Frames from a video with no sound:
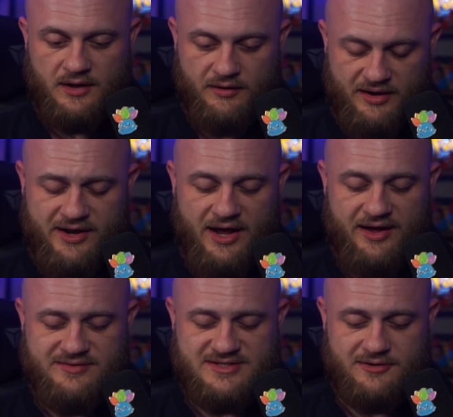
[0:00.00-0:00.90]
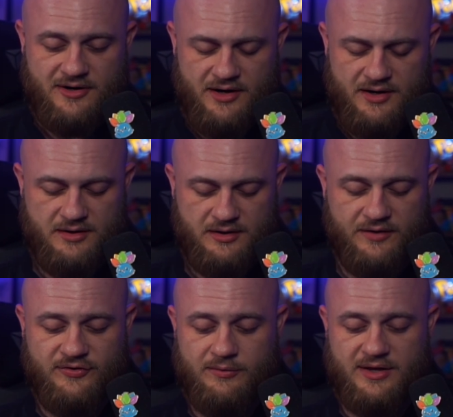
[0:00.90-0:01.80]
All right, Ivysaur.
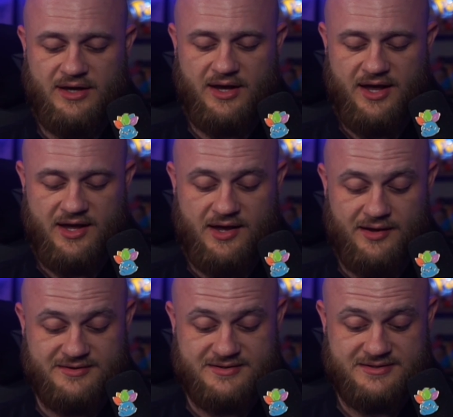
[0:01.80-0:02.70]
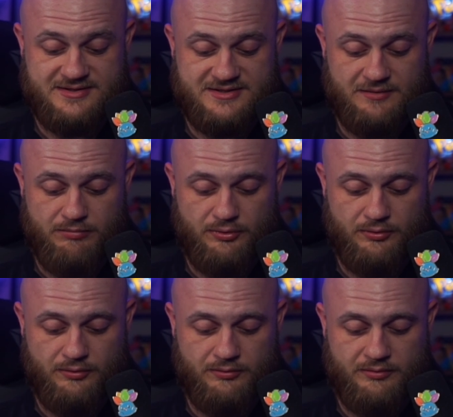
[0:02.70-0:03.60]
Hopefully we get a
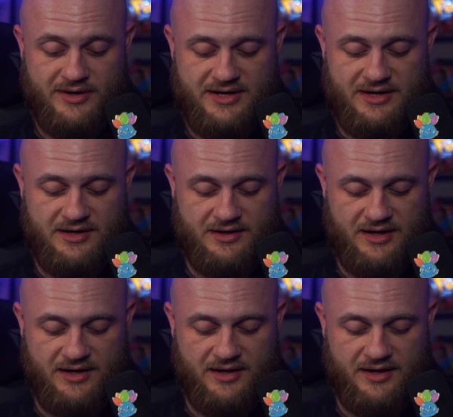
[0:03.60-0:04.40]
Sabrina.